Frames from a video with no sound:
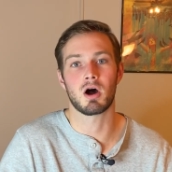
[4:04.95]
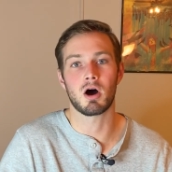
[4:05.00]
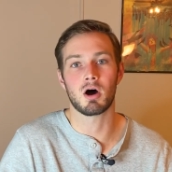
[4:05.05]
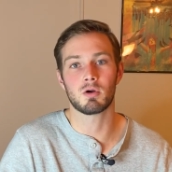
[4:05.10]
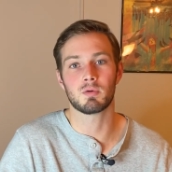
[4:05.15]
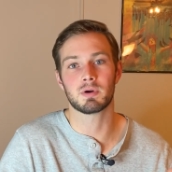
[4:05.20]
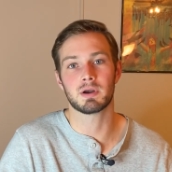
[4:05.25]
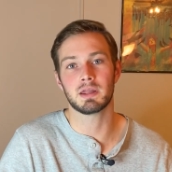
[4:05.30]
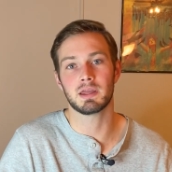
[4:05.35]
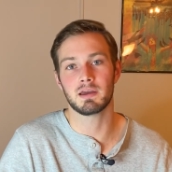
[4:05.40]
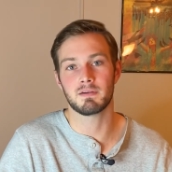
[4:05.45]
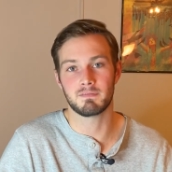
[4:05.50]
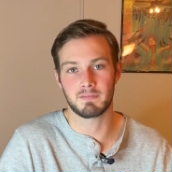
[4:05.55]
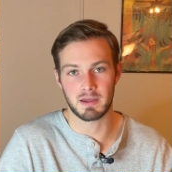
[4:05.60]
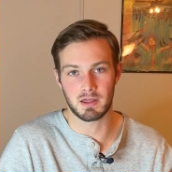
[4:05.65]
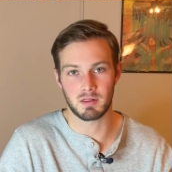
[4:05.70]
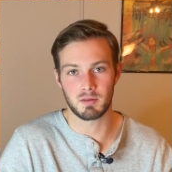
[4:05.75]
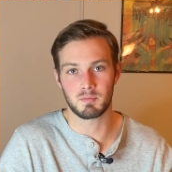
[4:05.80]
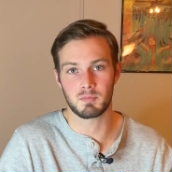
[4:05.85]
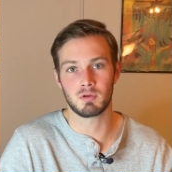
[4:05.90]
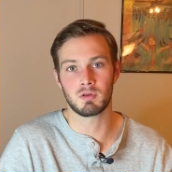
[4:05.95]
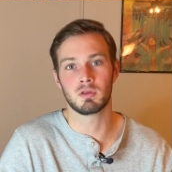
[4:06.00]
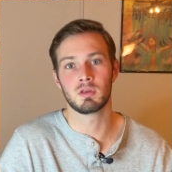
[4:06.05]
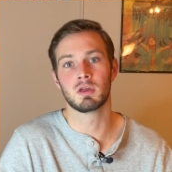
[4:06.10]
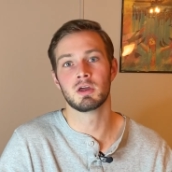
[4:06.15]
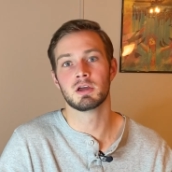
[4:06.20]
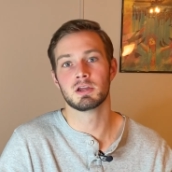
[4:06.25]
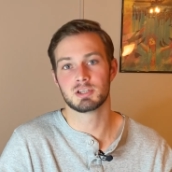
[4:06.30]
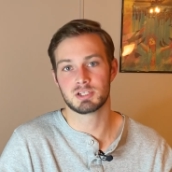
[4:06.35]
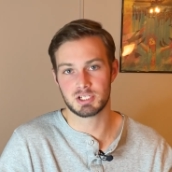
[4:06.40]
already available,
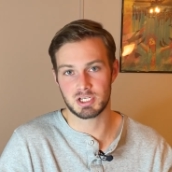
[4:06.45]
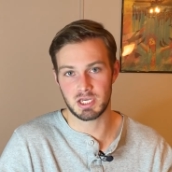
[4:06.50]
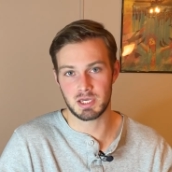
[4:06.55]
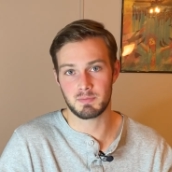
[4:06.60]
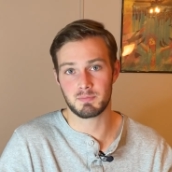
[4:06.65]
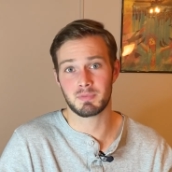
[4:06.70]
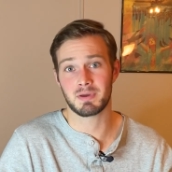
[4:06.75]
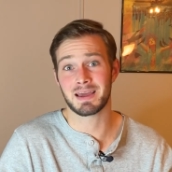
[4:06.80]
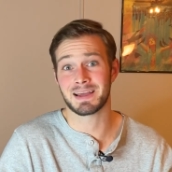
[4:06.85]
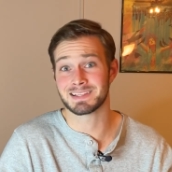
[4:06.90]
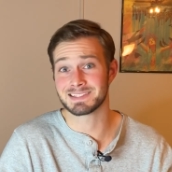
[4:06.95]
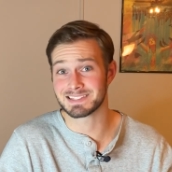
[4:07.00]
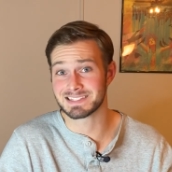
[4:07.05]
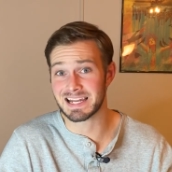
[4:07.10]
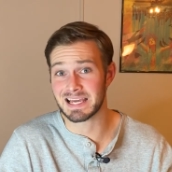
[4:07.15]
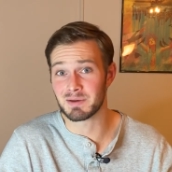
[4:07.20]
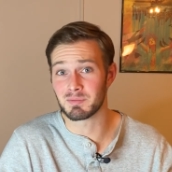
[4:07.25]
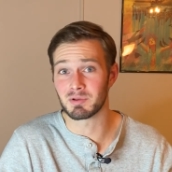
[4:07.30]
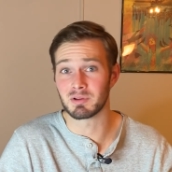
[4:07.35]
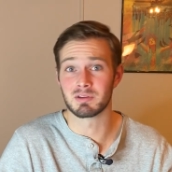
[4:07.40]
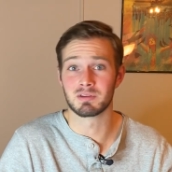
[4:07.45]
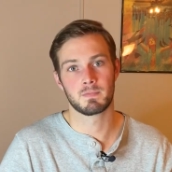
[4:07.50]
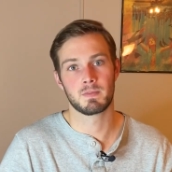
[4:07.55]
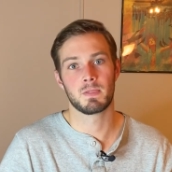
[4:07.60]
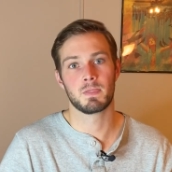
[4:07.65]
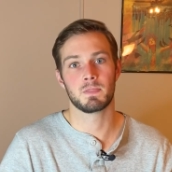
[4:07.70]
cheap, and stable.